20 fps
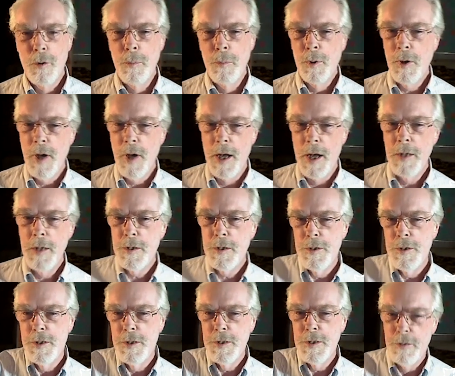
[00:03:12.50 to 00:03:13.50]

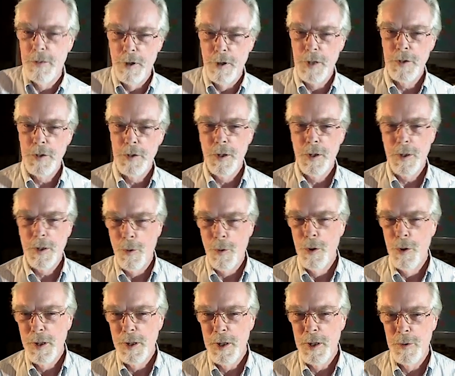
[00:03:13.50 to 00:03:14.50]
consciousness events are
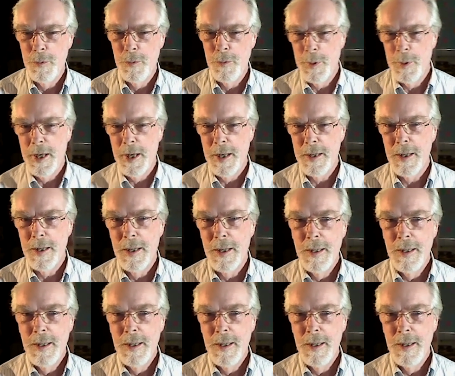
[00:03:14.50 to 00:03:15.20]
correlated with that,